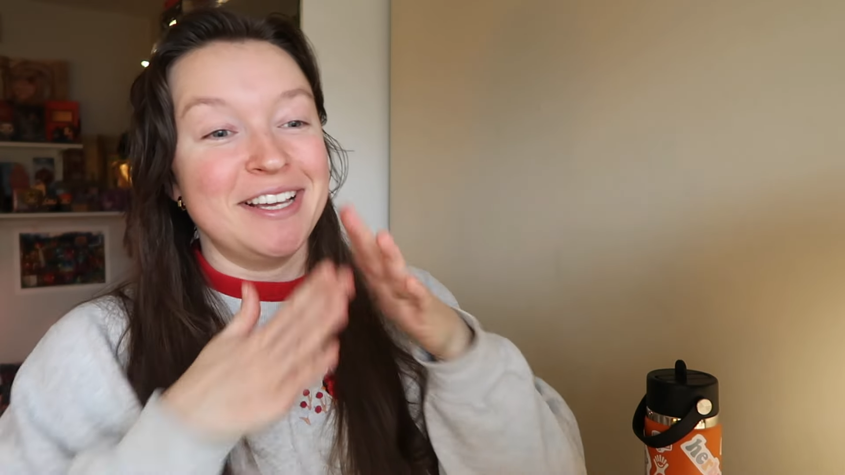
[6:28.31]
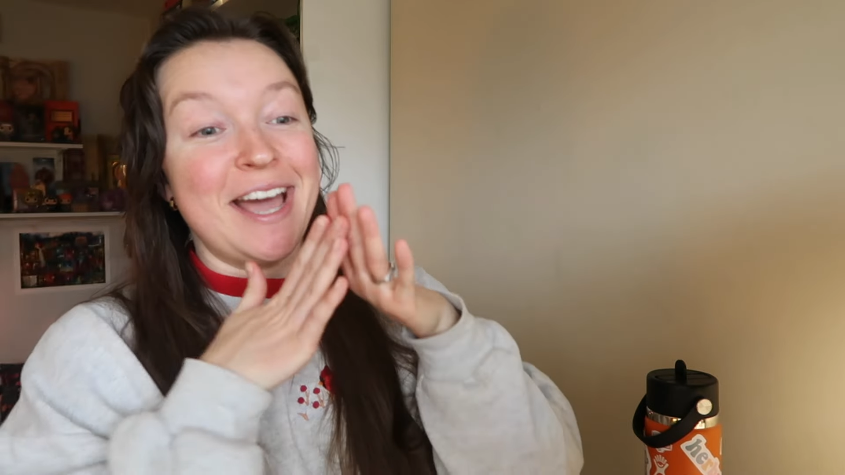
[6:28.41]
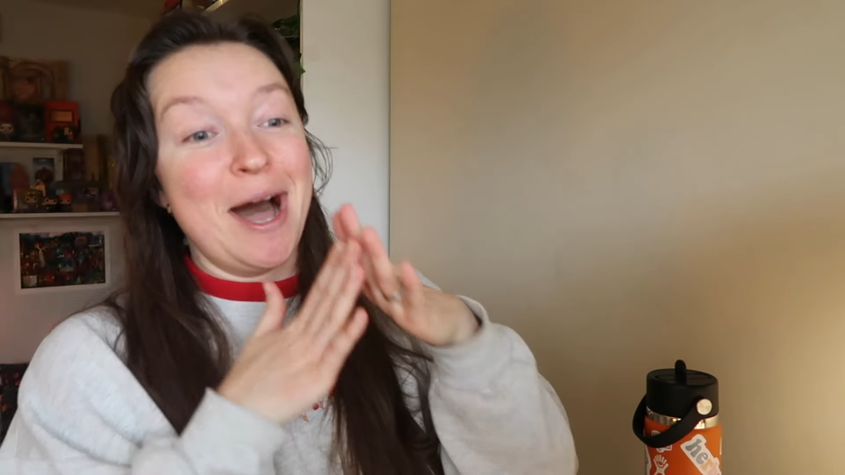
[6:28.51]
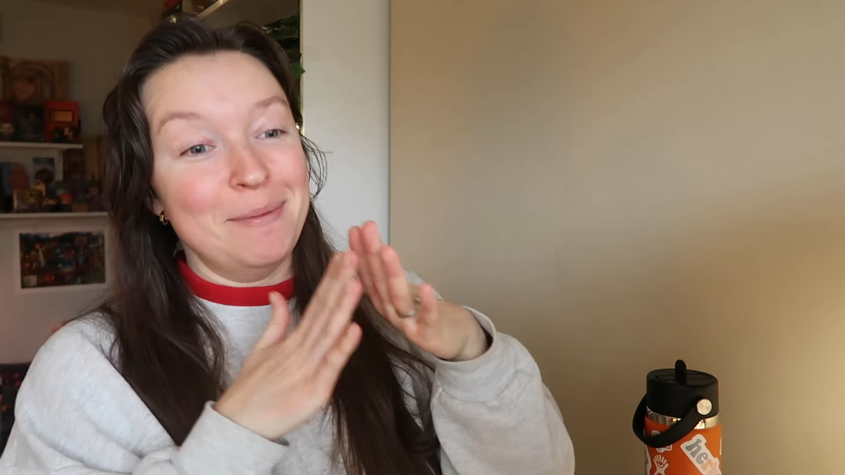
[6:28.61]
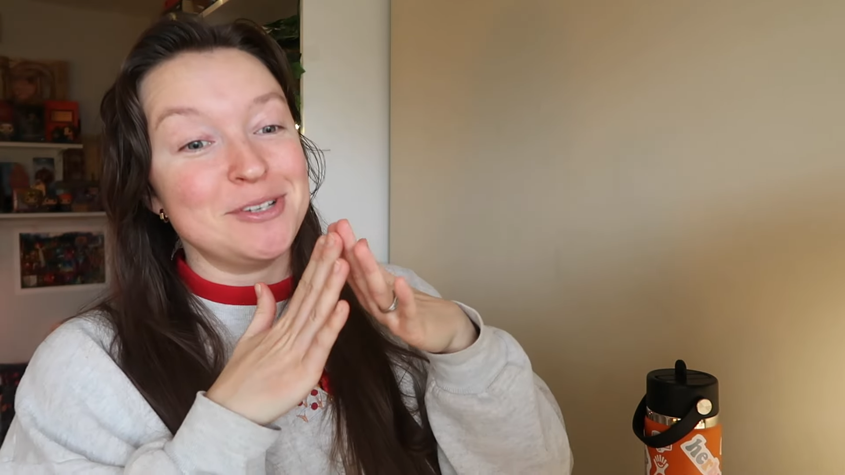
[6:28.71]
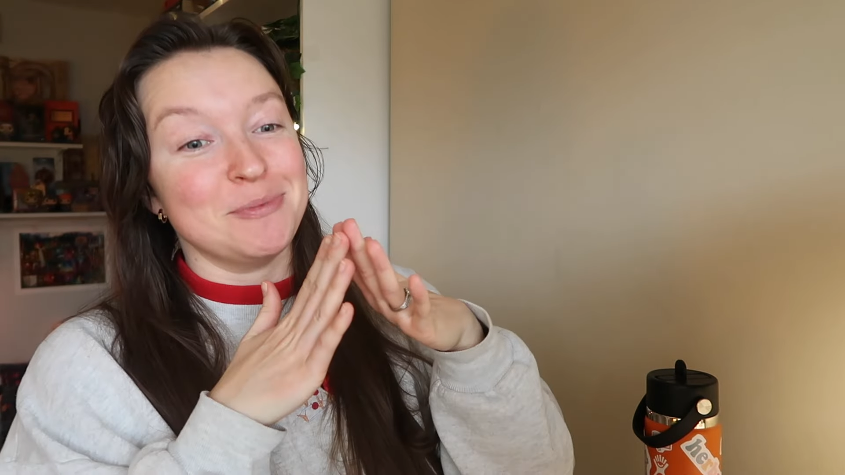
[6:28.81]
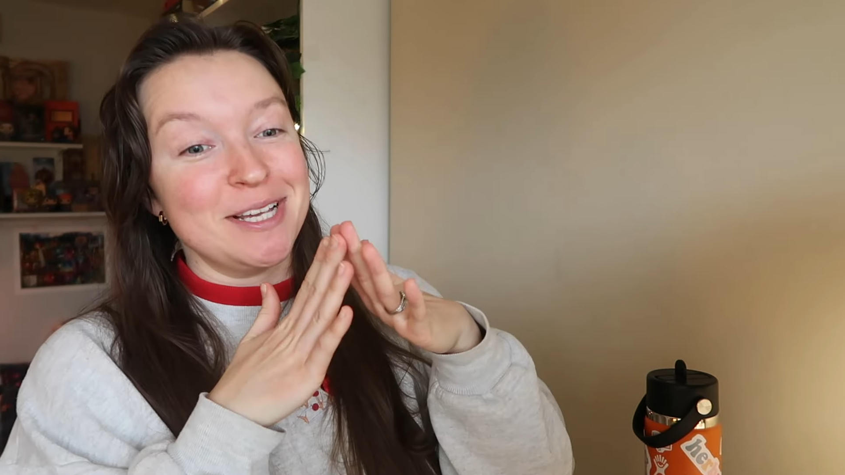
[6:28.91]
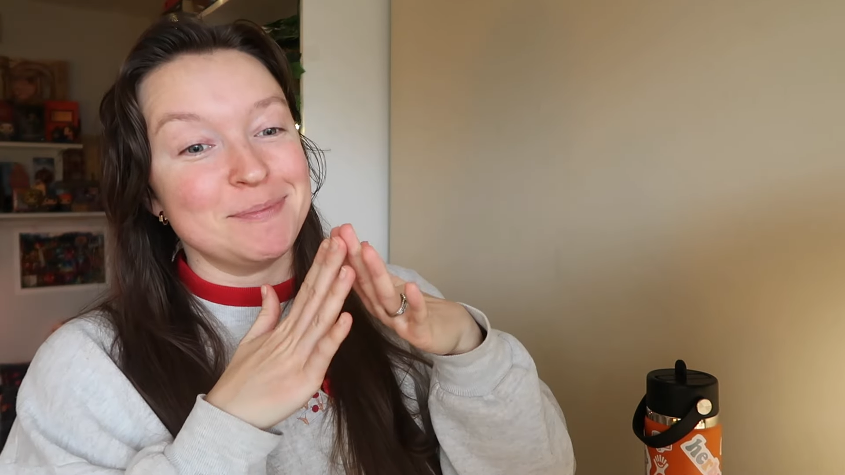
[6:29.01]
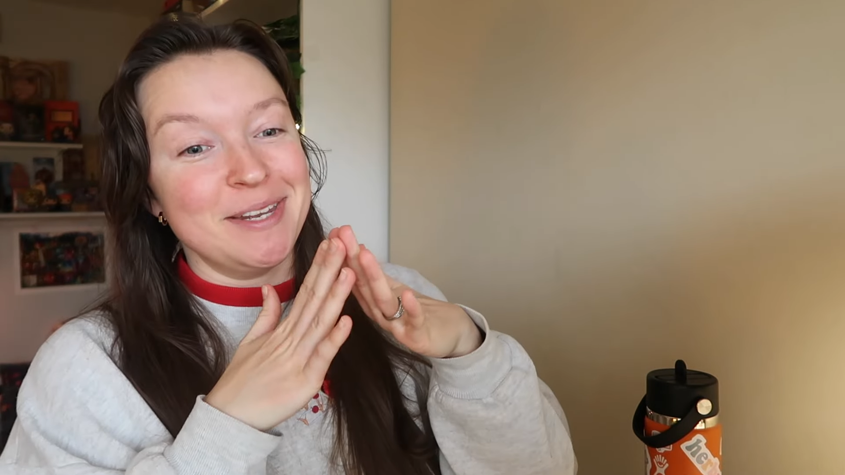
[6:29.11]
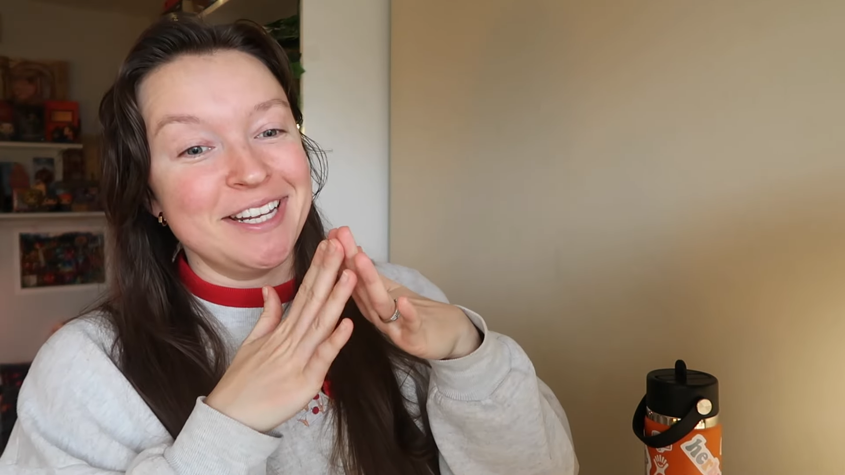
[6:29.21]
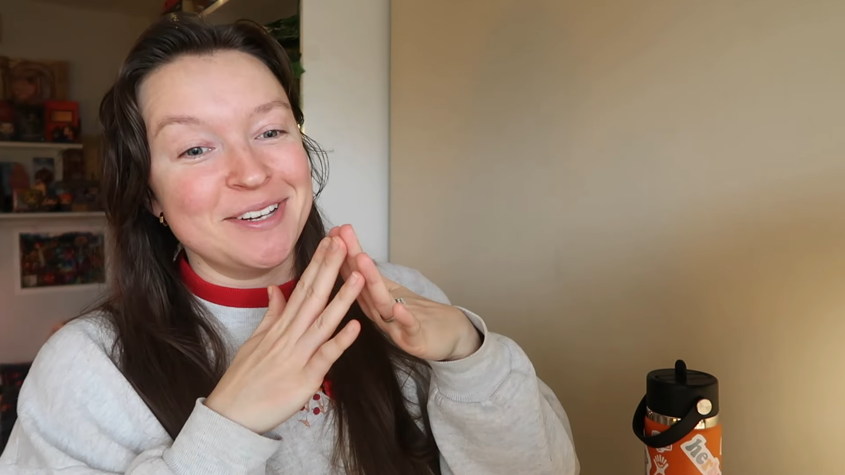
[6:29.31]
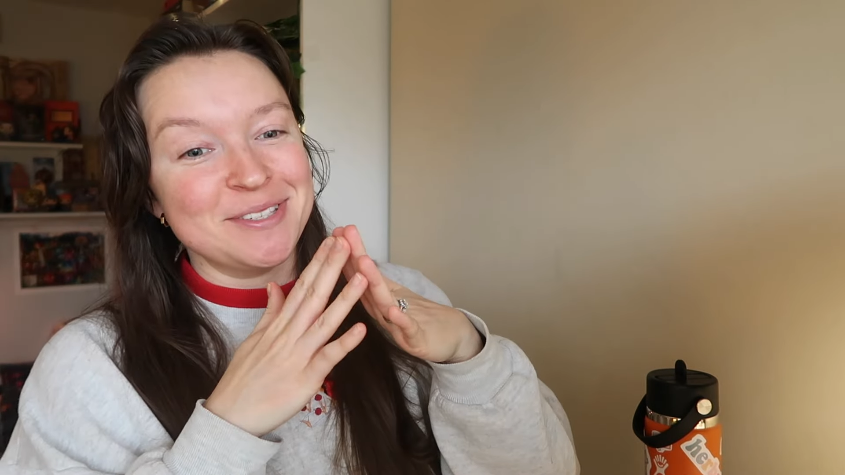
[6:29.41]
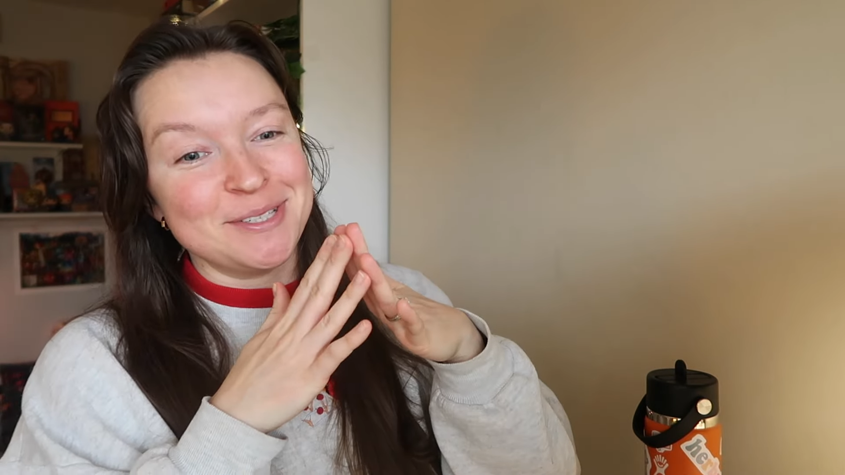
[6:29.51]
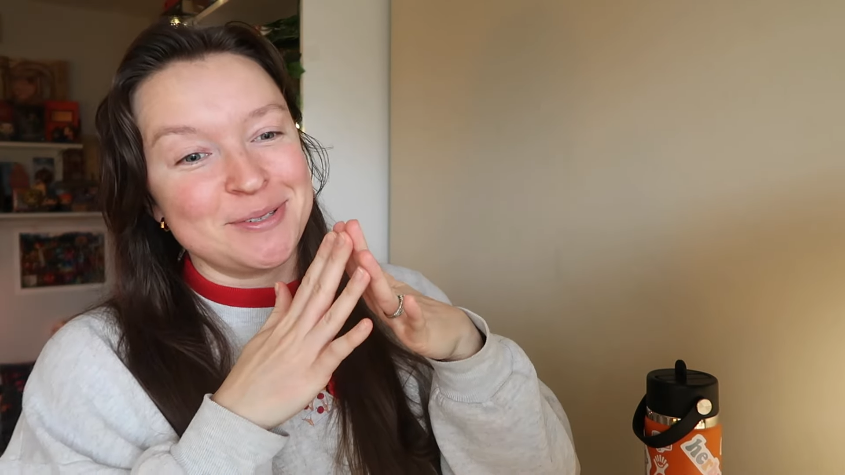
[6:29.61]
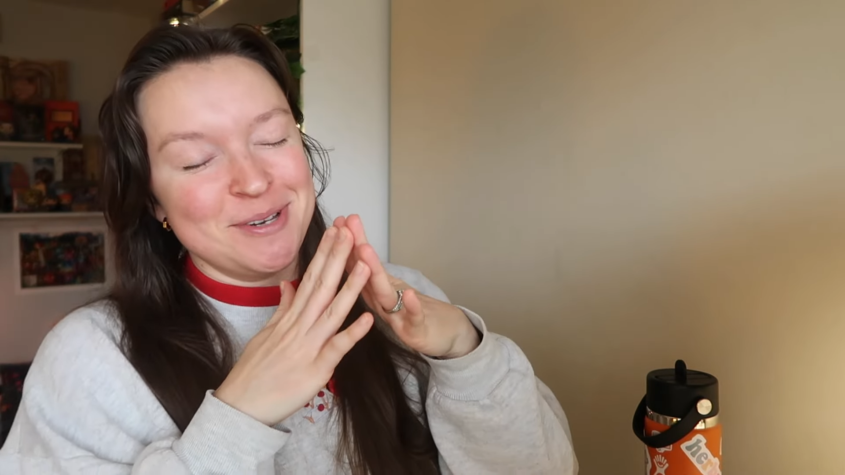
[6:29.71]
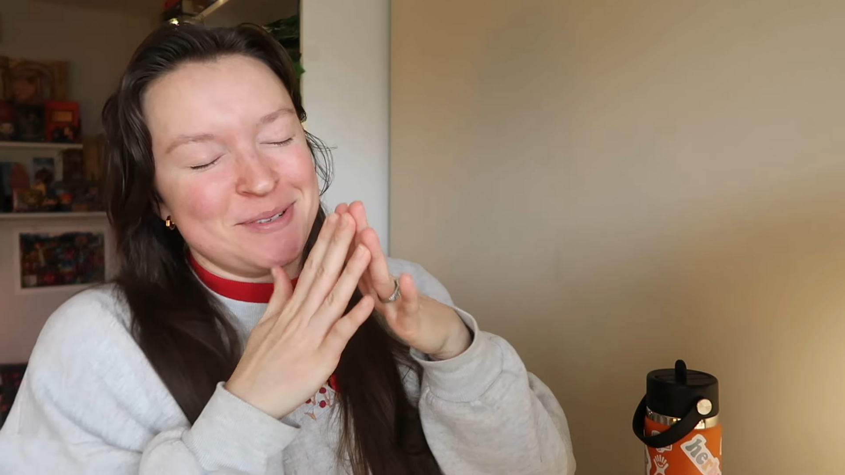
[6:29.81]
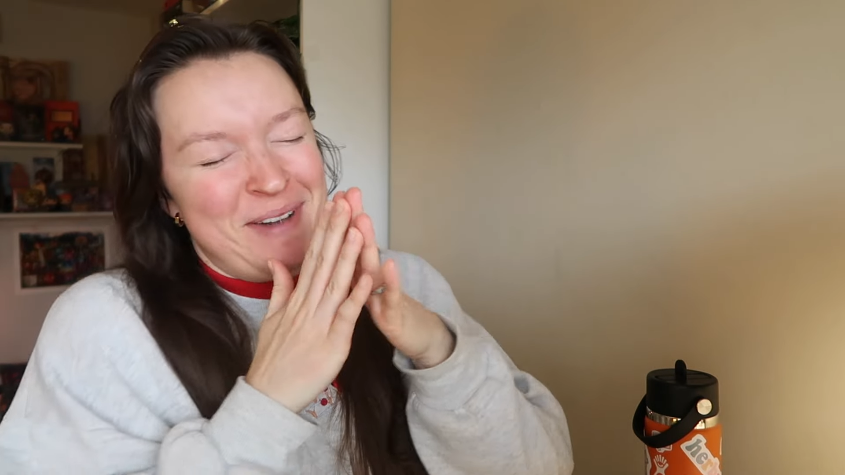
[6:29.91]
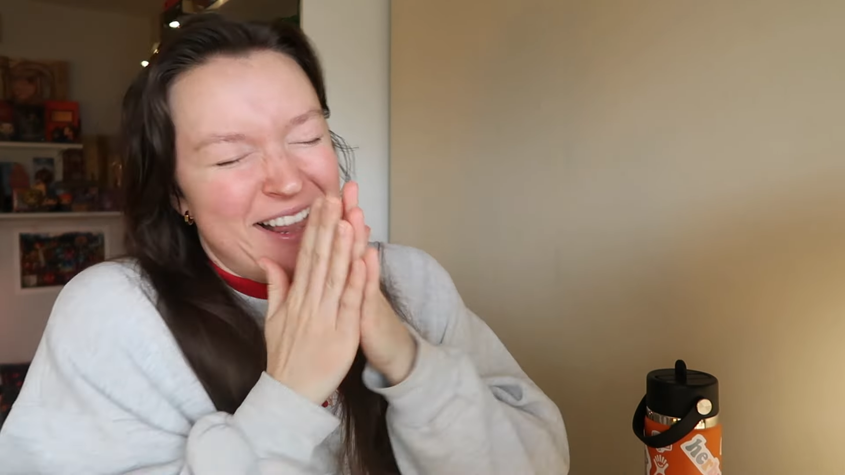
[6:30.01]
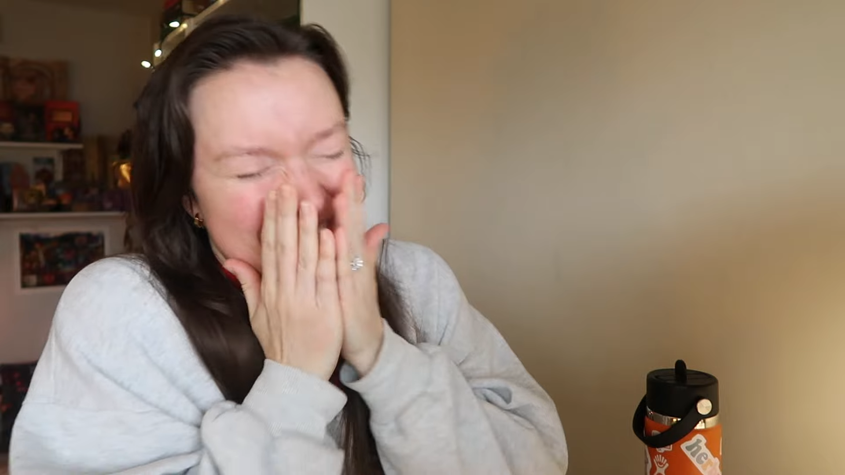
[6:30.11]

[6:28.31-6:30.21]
like how much of my spending goes to Squishmallows.